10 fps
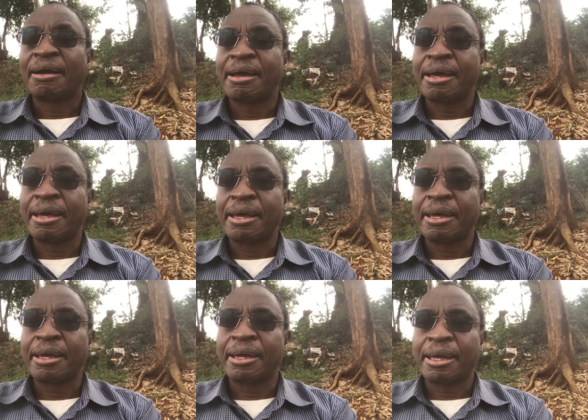
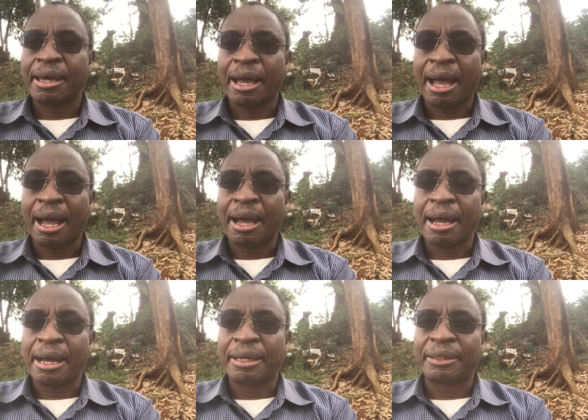uh,
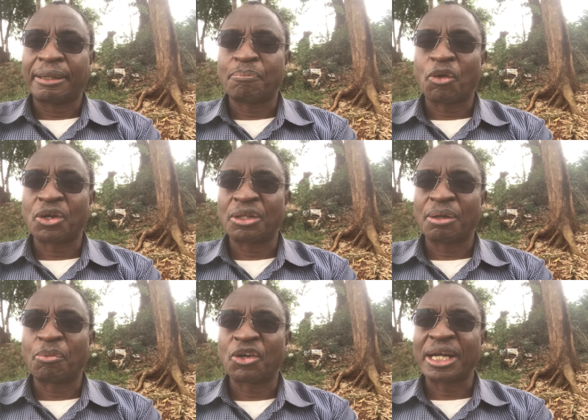the, bod-
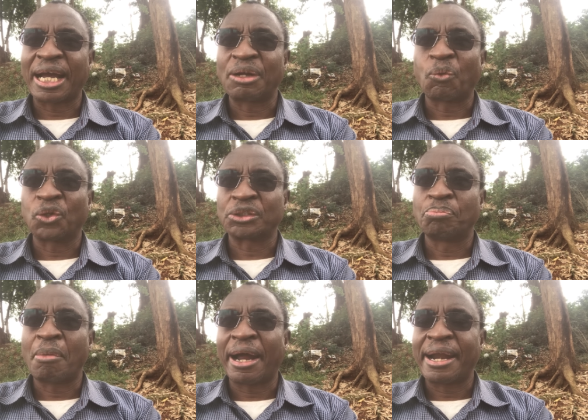the bodyguard was
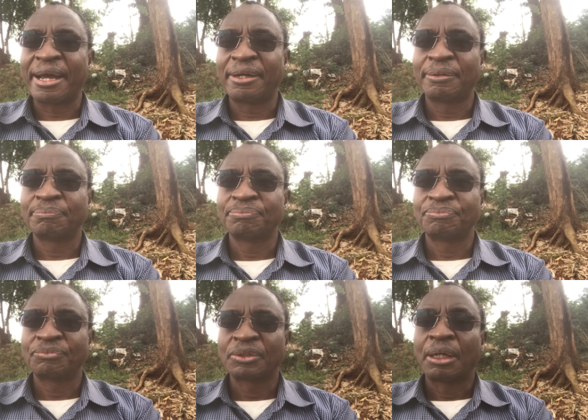murdered.
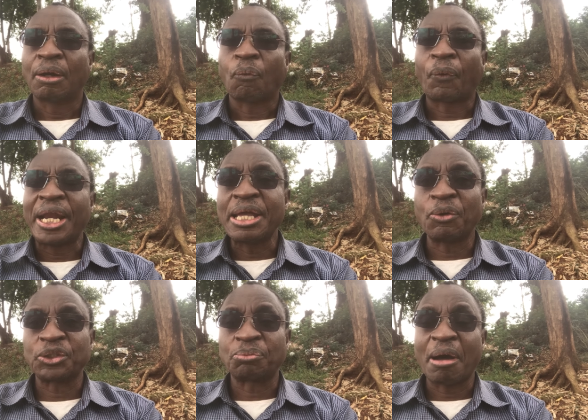When he
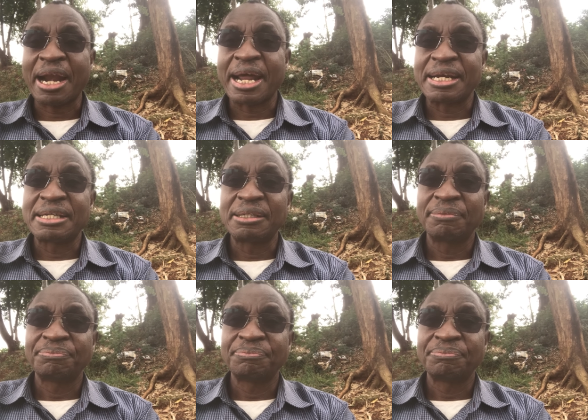was murdered,